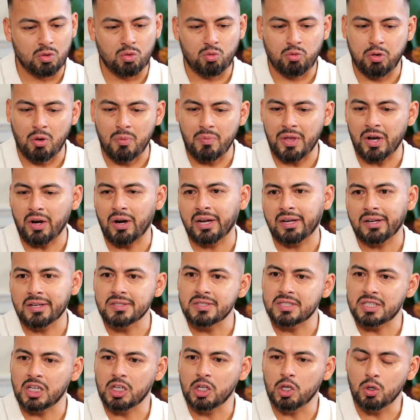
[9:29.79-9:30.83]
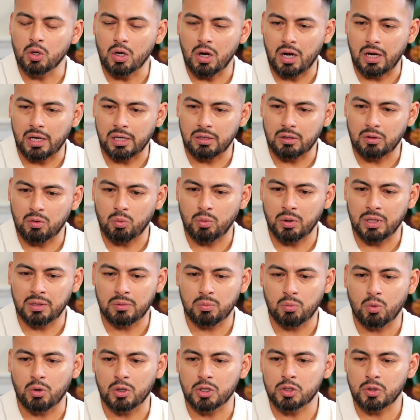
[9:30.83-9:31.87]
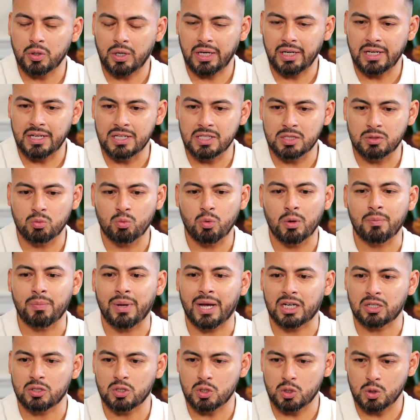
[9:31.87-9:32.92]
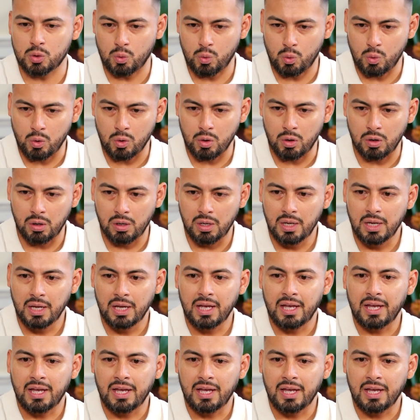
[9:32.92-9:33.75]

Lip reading: from there I continued on with more trainings, went back to school.